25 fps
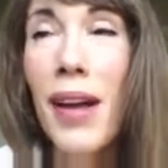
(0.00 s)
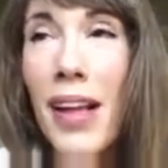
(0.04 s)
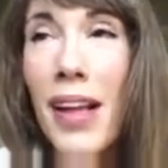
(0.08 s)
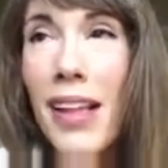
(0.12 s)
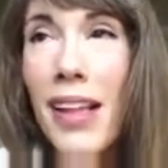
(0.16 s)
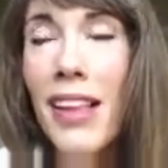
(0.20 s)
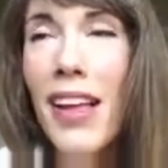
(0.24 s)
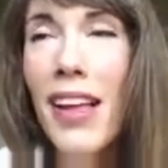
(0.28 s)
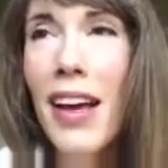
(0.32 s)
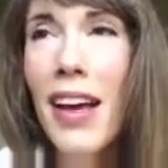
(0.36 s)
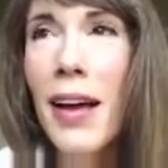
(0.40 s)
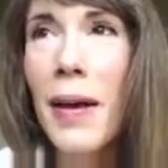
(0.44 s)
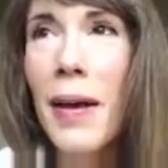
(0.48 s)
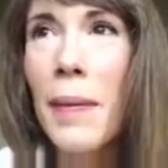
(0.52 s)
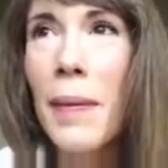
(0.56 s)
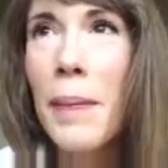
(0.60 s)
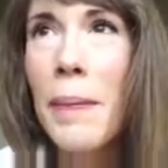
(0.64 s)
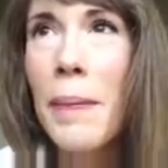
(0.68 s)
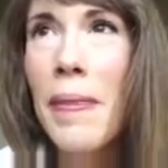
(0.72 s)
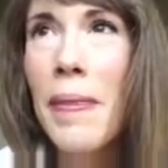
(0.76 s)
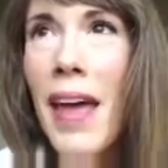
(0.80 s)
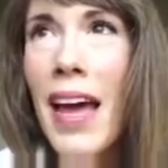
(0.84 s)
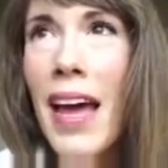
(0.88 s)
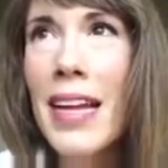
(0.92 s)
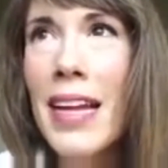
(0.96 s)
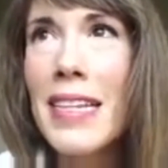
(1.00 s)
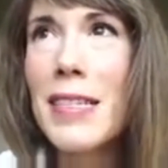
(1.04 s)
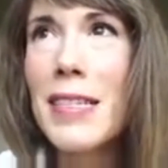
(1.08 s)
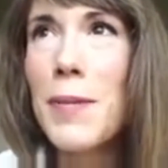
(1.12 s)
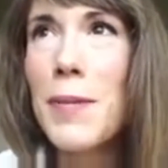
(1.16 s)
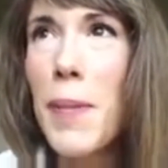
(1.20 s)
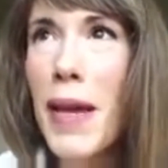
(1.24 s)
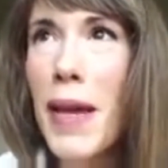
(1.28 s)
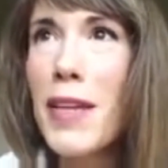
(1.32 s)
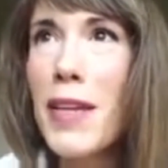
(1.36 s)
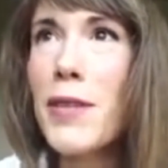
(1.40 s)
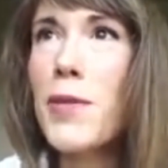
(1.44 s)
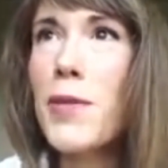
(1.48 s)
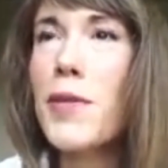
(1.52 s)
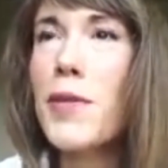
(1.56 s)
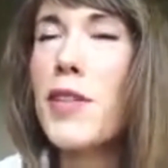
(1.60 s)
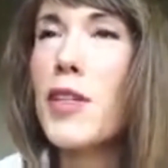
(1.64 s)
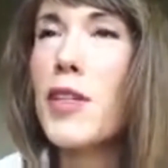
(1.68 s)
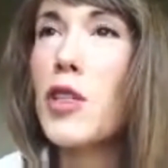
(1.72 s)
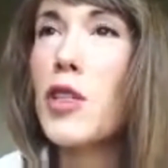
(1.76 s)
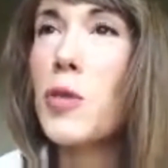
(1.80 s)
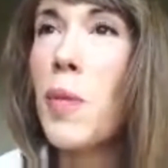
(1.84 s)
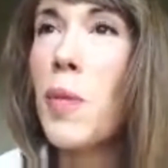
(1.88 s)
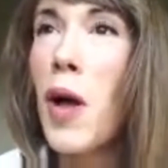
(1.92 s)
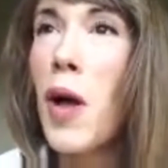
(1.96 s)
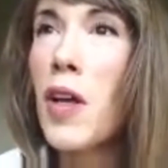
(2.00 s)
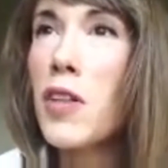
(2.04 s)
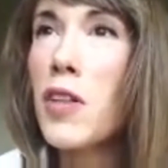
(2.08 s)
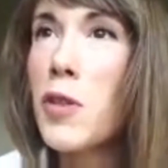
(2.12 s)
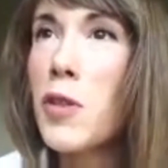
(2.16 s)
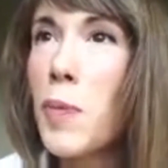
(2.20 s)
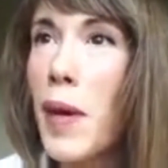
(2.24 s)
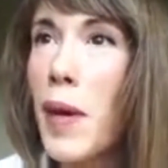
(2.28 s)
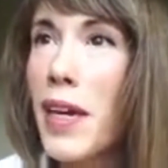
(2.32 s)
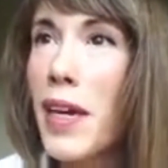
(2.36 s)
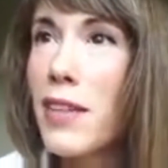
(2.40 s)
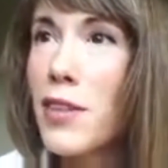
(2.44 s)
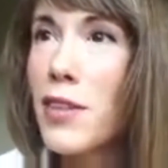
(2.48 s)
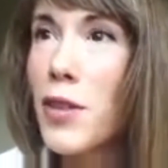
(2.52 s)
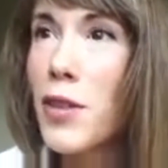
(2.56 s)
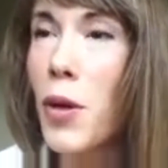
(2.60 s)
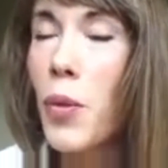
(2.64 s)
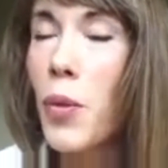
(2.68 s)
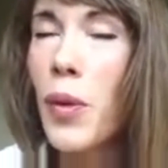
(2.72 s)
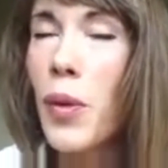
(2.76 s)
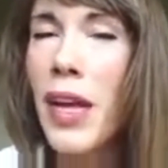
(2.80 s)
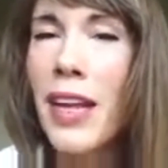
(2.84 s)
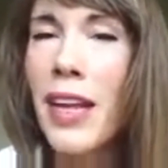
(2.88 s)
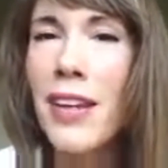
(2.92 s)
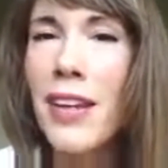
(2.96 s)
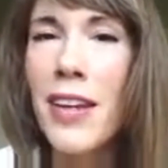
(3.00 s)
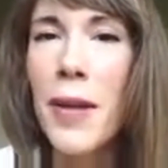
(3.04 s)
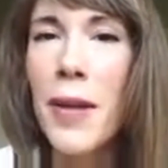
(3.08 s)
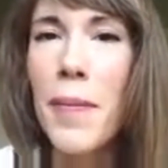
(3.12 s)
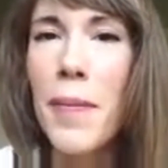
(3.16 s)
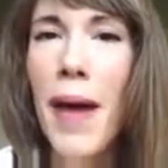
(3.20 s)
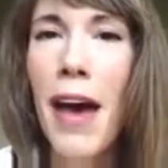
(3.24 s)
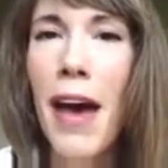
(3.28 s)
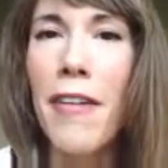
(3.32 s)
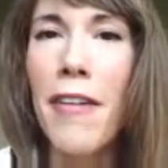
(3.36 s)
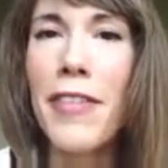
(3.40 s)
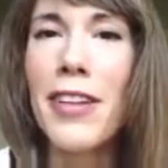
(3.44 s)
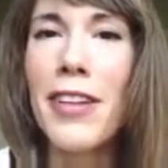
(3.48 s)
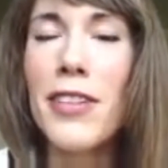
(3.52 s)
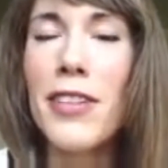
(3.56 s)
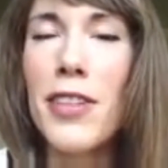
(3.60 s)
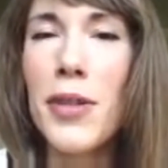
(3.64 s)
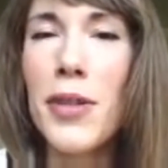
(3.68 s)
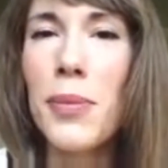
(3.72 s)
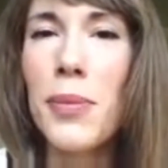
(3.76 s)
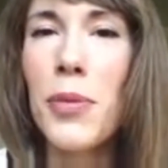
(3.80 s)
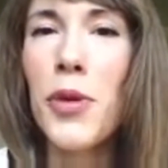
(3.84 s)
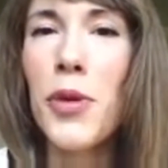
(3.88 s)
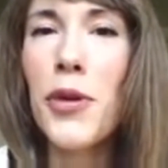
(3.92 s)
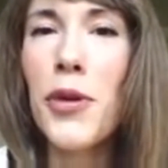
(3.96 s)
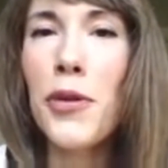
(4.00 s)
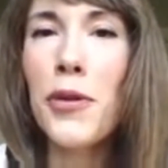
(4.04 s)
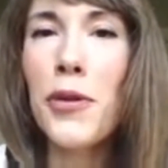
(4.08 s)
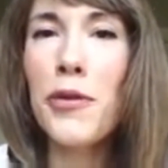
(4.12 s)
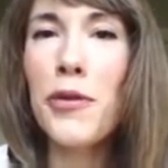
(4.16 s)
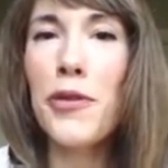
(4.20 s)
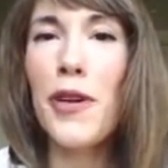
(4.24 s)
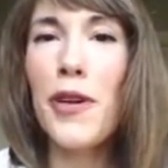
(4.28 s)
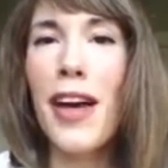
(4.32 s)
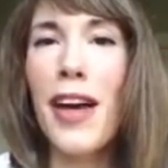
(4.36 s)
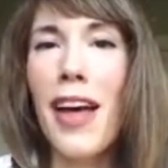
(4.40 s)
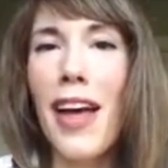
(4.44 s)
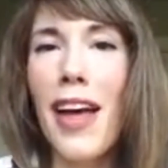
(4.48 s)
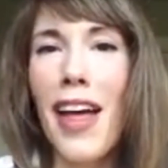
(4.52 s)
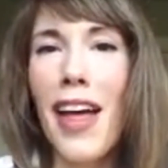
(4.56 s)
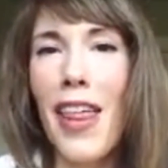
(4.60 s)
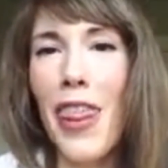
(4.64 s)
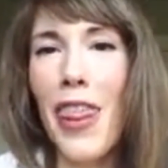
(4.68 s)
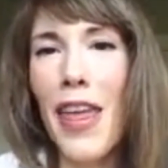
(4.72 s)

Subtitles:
Well, that space was a small space, so we ended up having to move